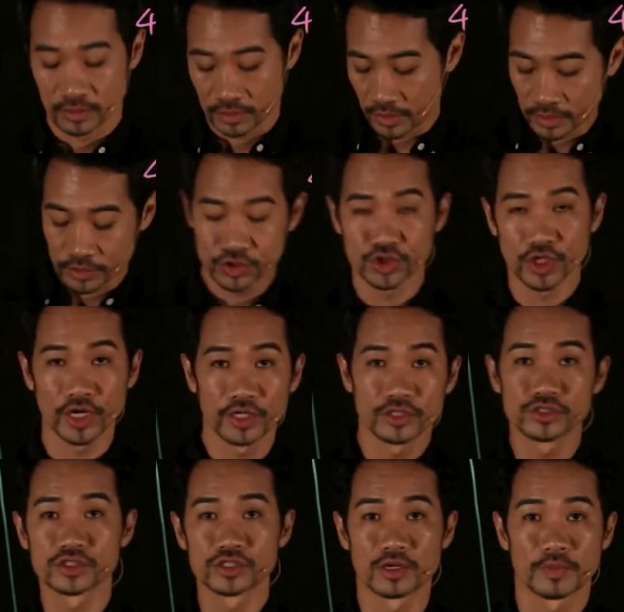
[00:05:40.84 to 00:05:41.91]
Did I
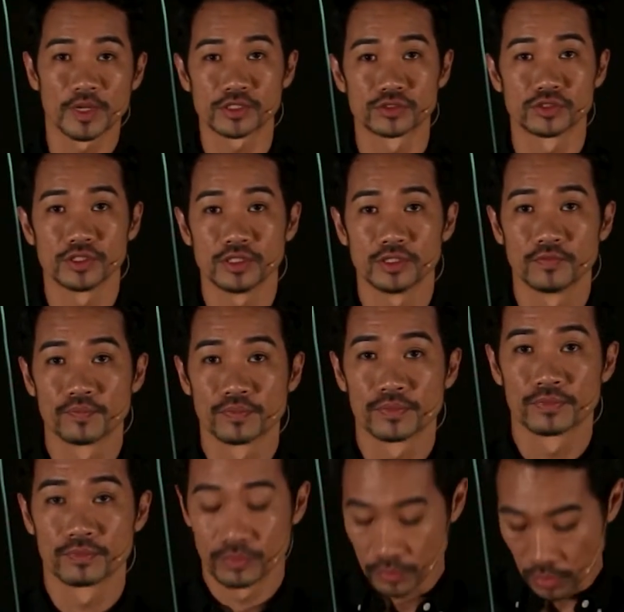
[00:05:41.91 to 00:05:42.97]
change the battery?
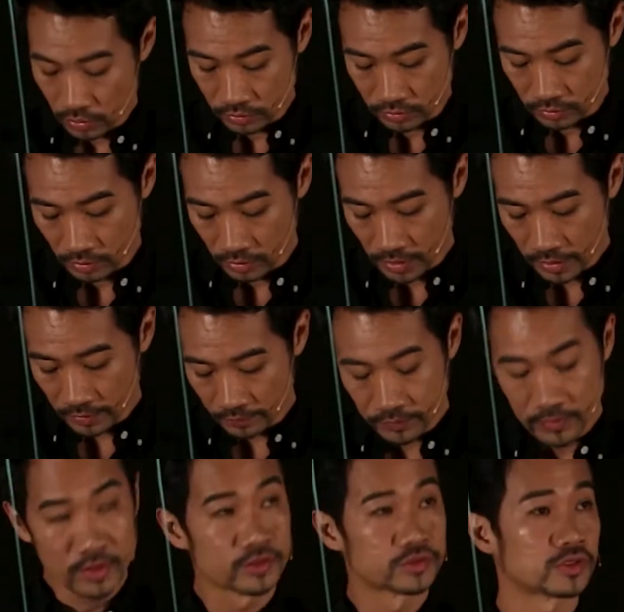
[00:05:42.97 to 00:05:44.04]
No, all right.
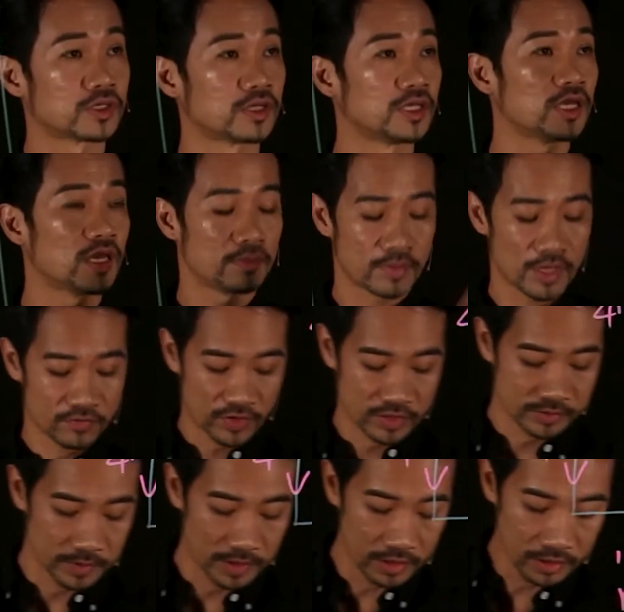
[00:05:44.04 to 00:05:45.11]
So the EMF
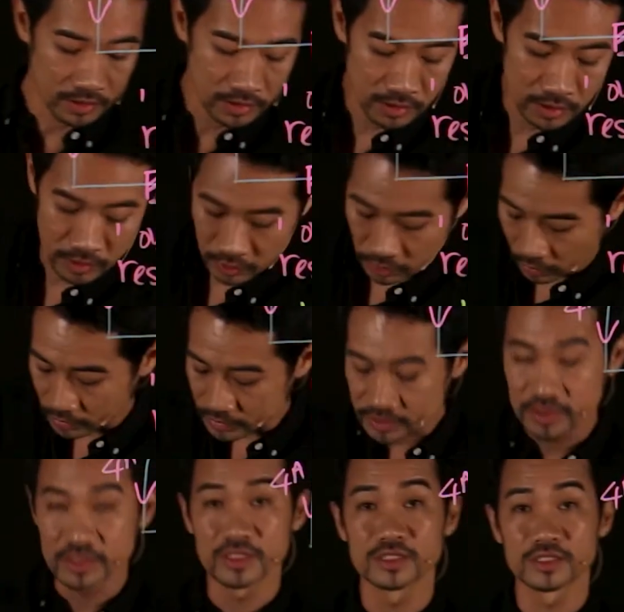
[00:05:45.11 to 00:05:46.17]
has been
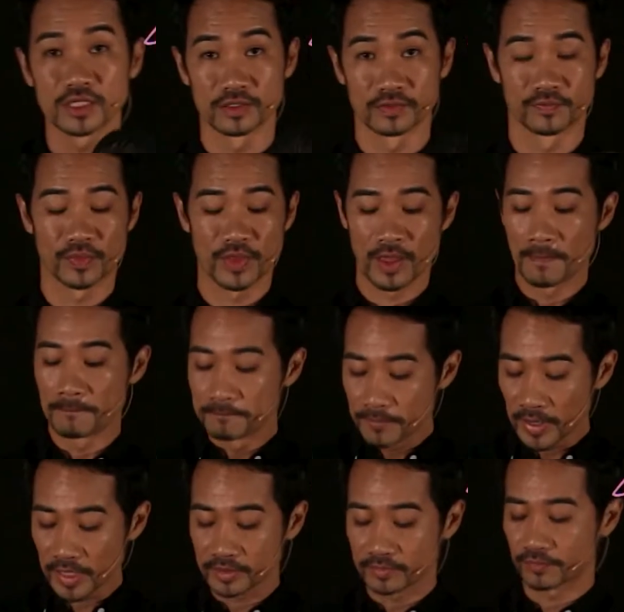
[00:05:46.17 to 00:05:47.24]
consistent,
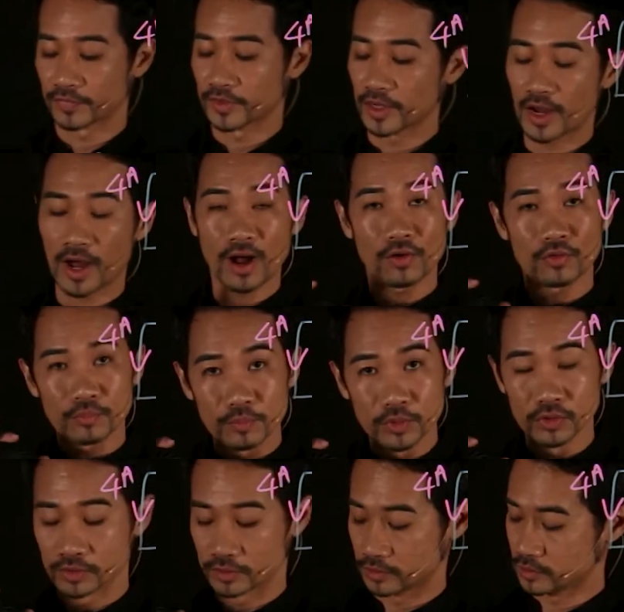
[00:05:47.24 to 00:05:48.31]
but the
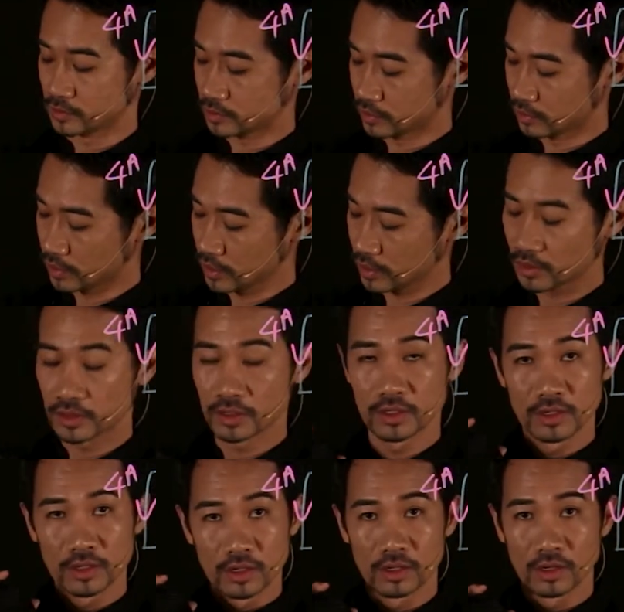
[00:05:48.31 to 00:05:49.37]
output, okay,
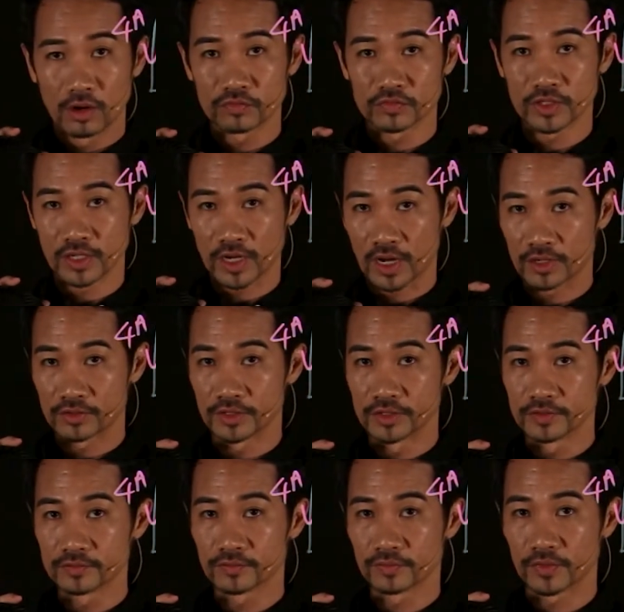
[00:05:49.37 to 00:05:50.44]
of the
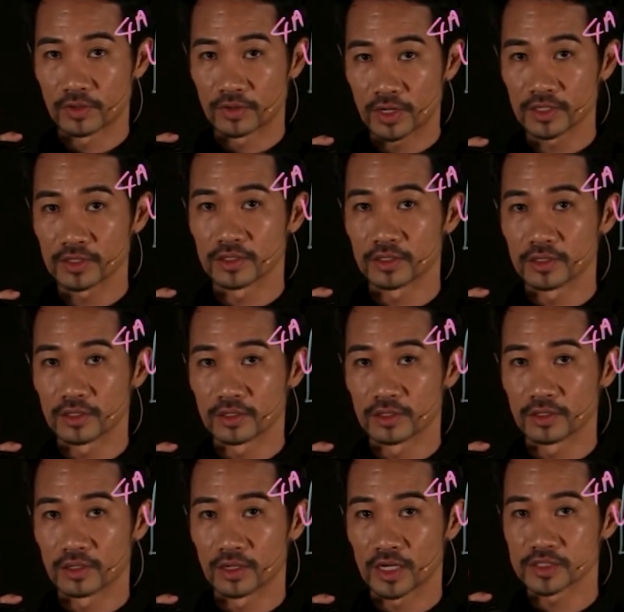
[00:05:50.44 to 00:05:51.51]
current, all right,
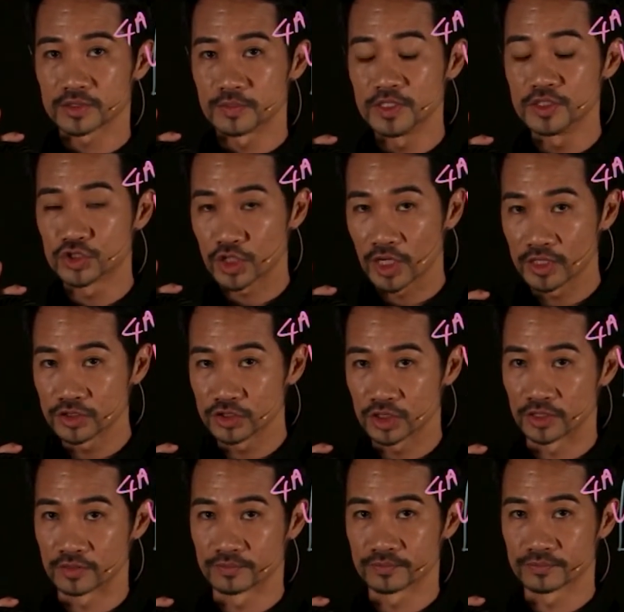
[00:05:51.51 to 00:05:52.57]
has been
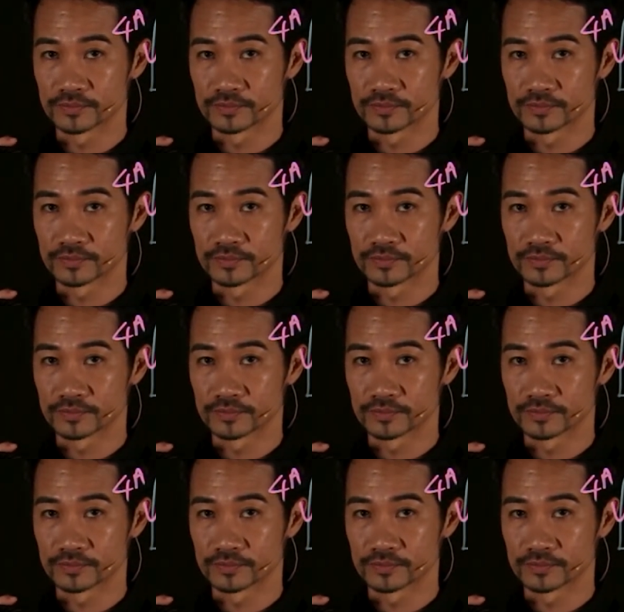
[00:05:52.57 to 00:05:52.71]
changing.